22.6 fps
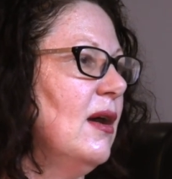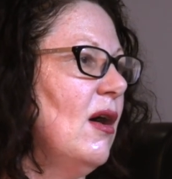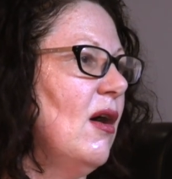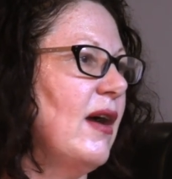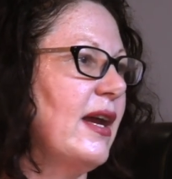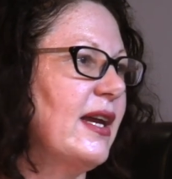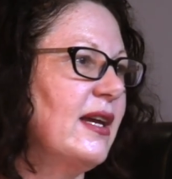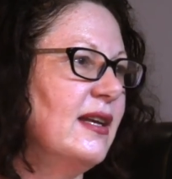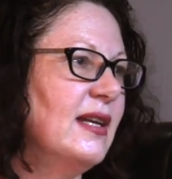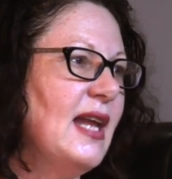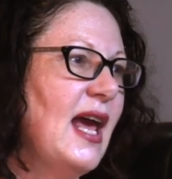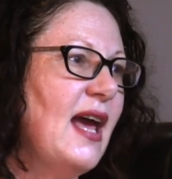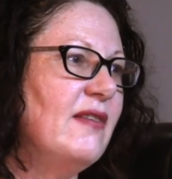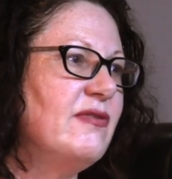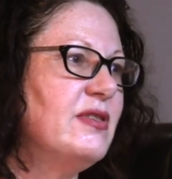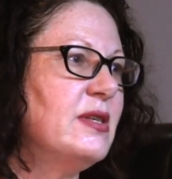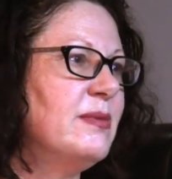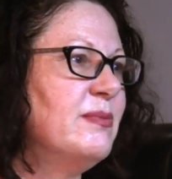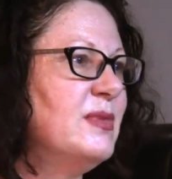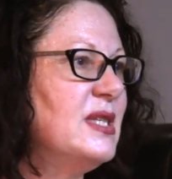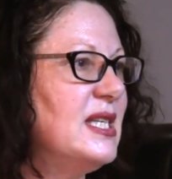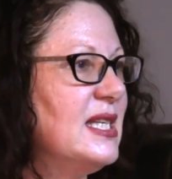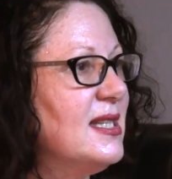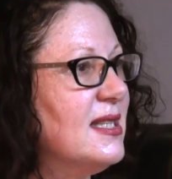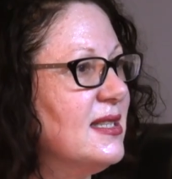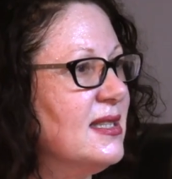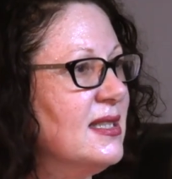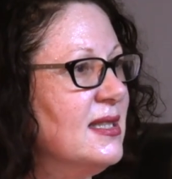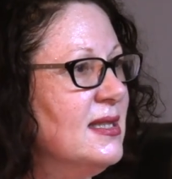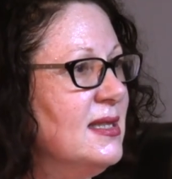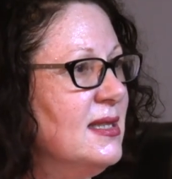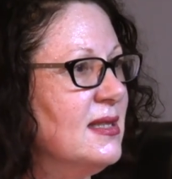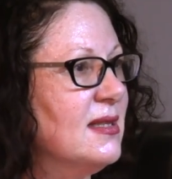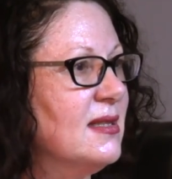I can have some
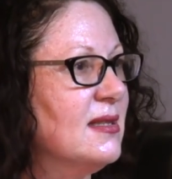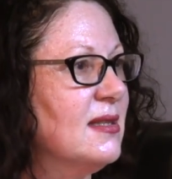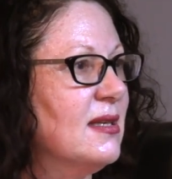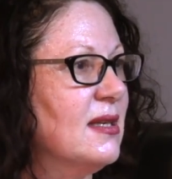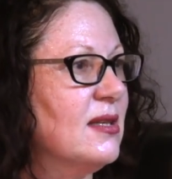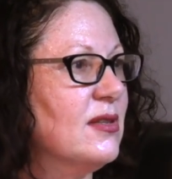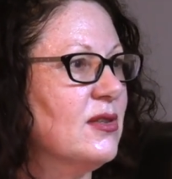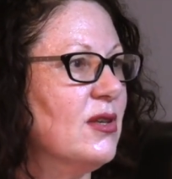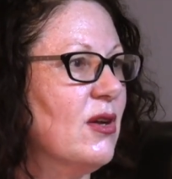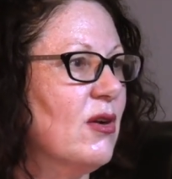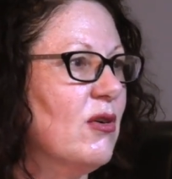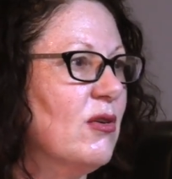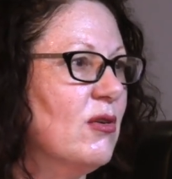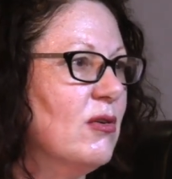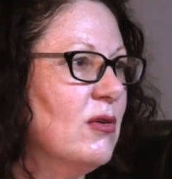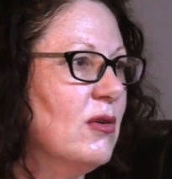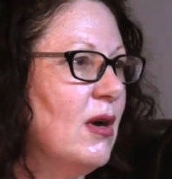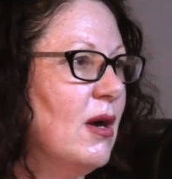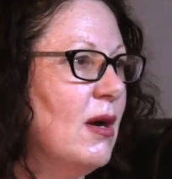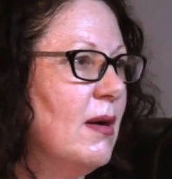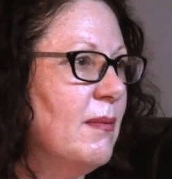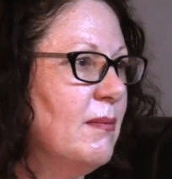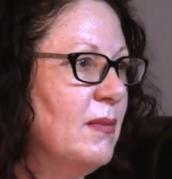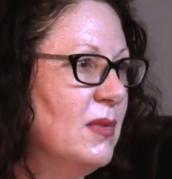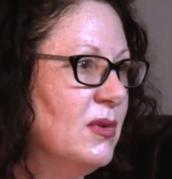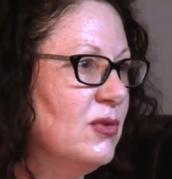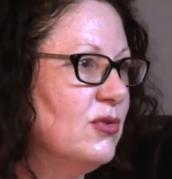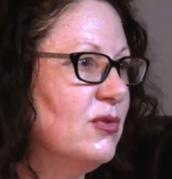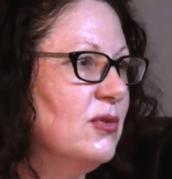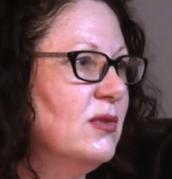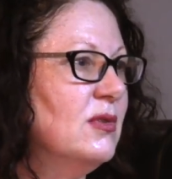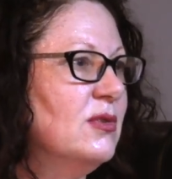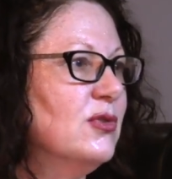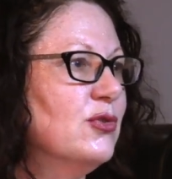distance, so I'm
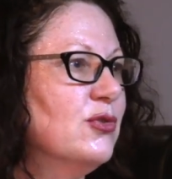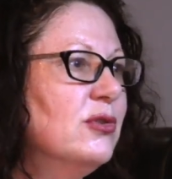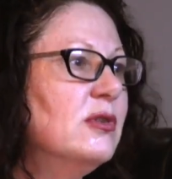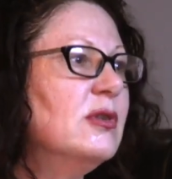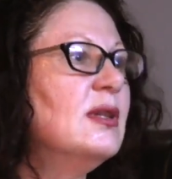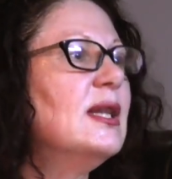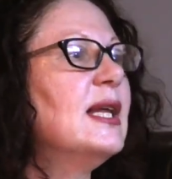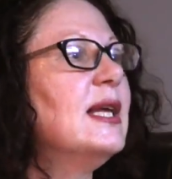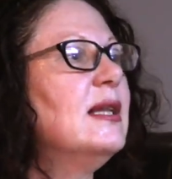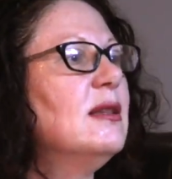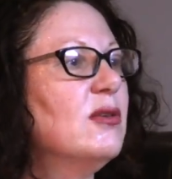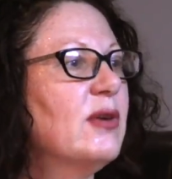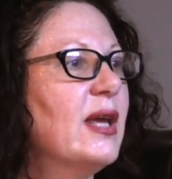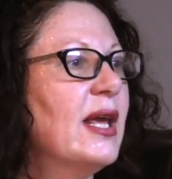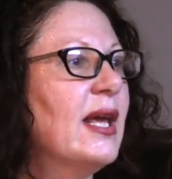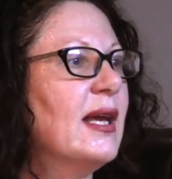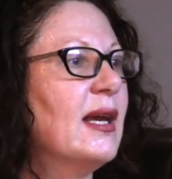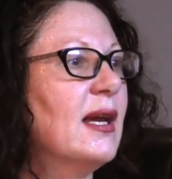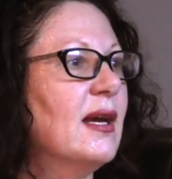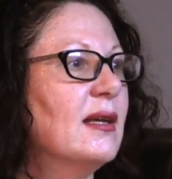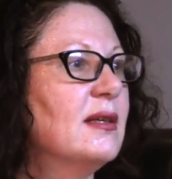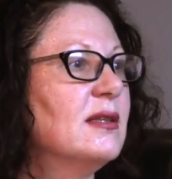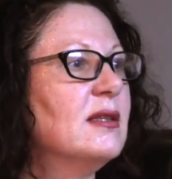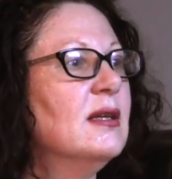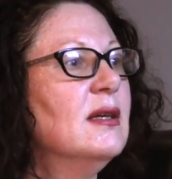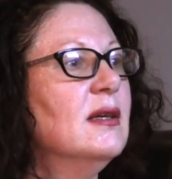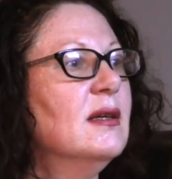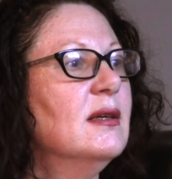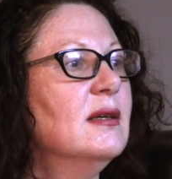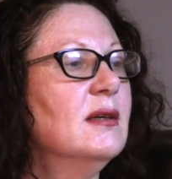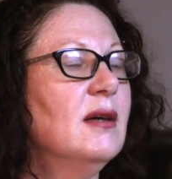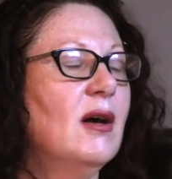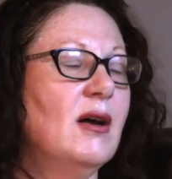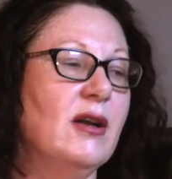truly looking at,
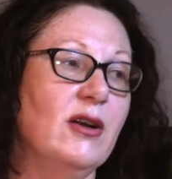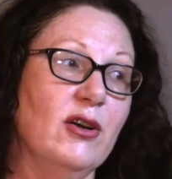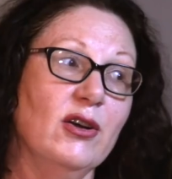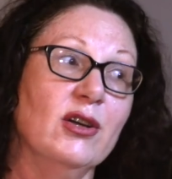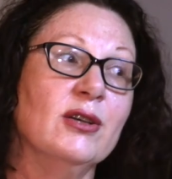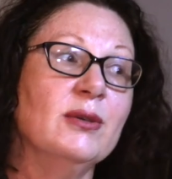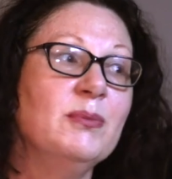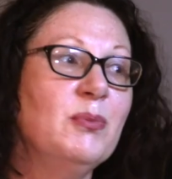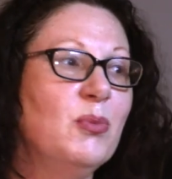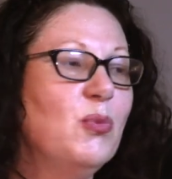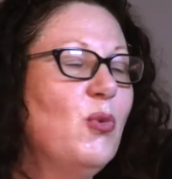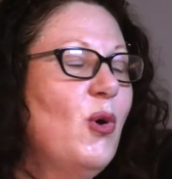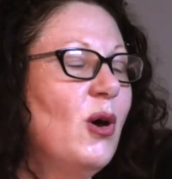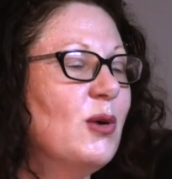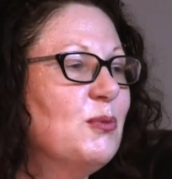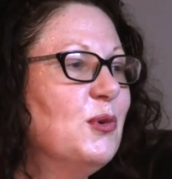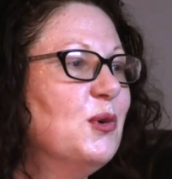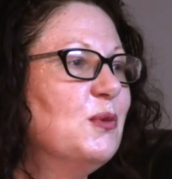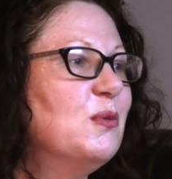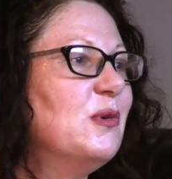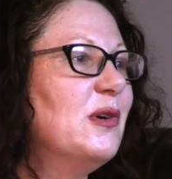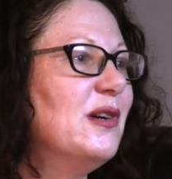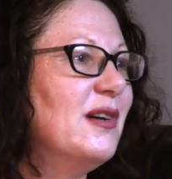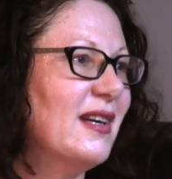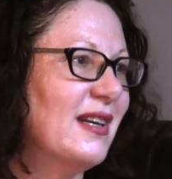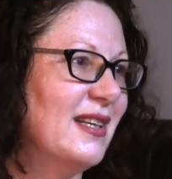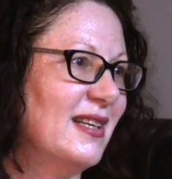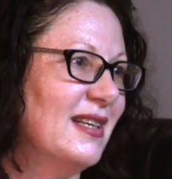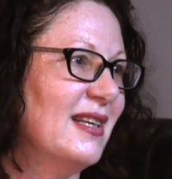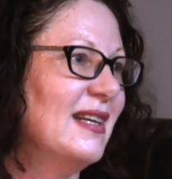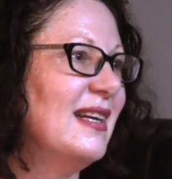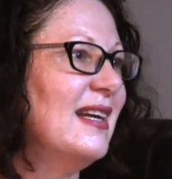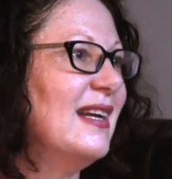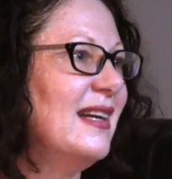I hope, what will work
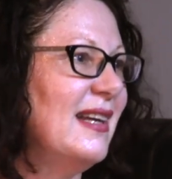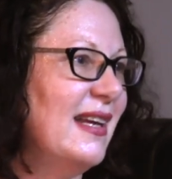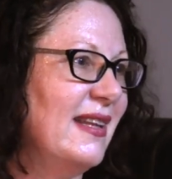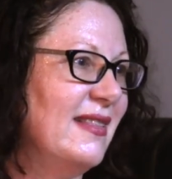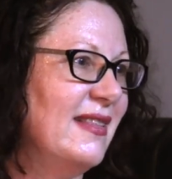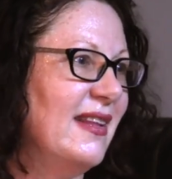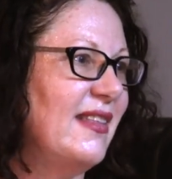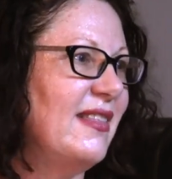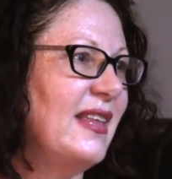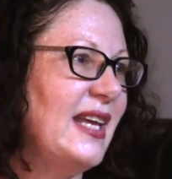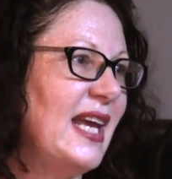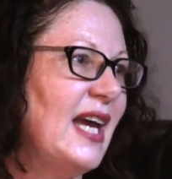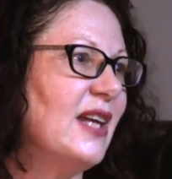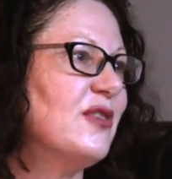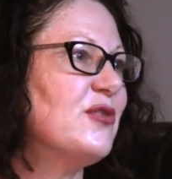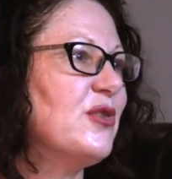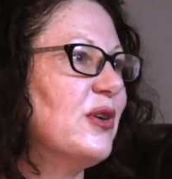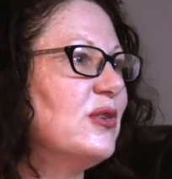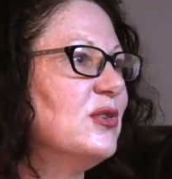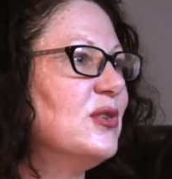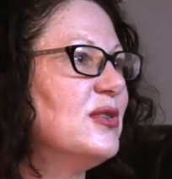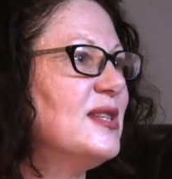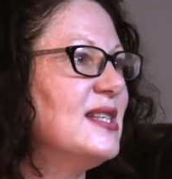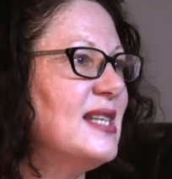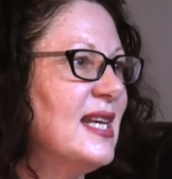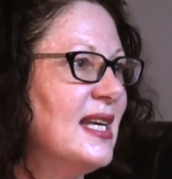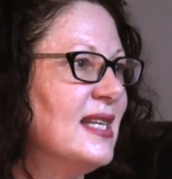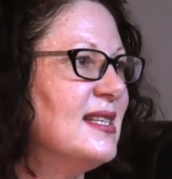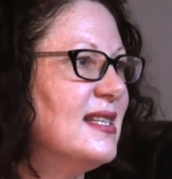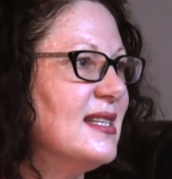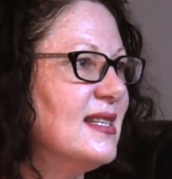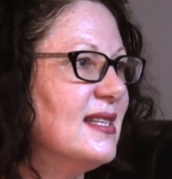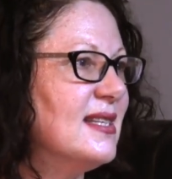in the theatrical sense.